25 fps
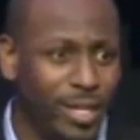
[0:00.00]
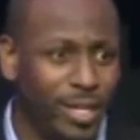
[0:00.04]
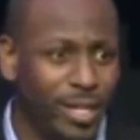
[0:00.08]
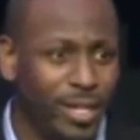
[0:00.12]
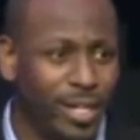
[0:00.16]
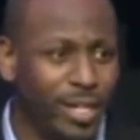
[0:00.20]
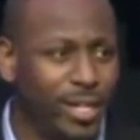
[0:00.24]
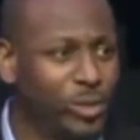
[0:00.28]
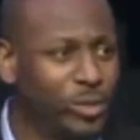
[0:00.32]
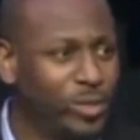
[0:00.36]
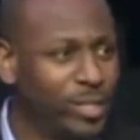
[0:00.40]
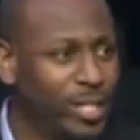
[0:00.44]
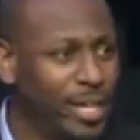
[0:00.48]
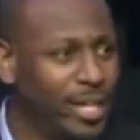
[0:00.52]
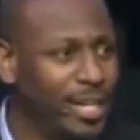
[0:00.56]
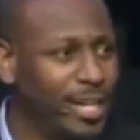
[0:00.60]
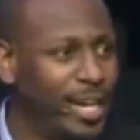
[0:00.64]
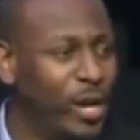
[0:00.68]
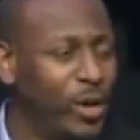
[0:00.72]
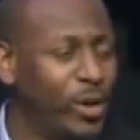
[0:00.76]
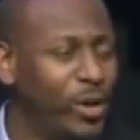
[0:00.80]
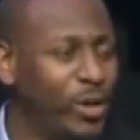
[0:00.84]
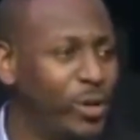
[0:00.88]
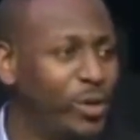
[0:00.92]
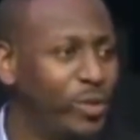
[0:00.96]
He'll take
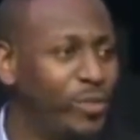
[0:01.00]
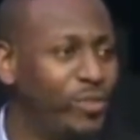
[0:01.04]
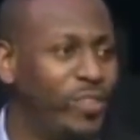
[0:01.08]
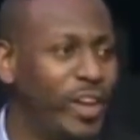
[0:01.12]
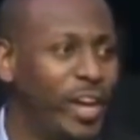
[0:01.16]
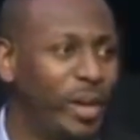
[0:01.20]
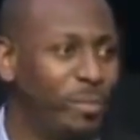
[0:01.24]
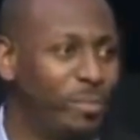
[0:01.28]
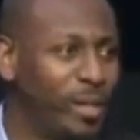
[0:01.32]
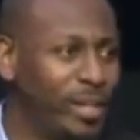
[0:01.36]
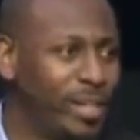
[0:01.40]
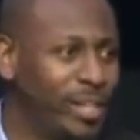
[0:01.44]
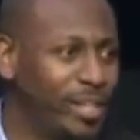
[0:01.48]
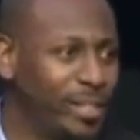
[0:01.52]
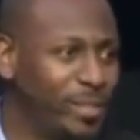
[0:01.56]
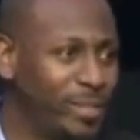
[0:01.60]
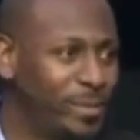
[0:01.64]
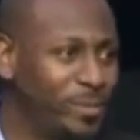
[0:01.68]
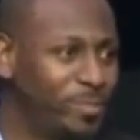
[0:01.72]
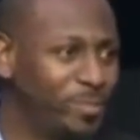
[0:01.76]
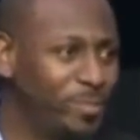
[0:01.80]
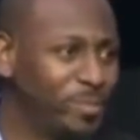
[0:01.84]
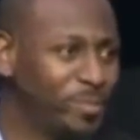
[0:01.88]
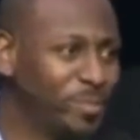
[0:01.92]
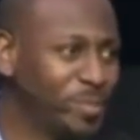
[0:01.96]
care of your family.
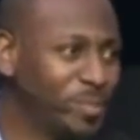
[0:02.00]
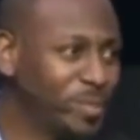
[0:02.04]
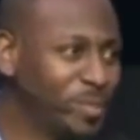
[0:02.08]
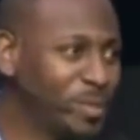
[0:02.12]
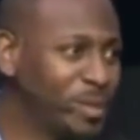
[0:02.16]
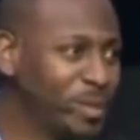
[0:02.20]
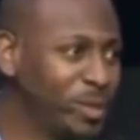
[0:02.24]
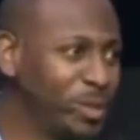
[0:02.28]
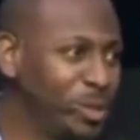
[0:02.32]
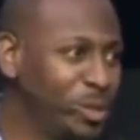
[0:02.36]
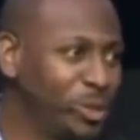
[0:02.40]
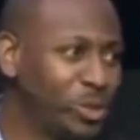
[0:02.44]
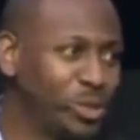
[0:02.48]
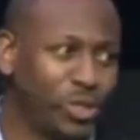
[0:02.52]
You'll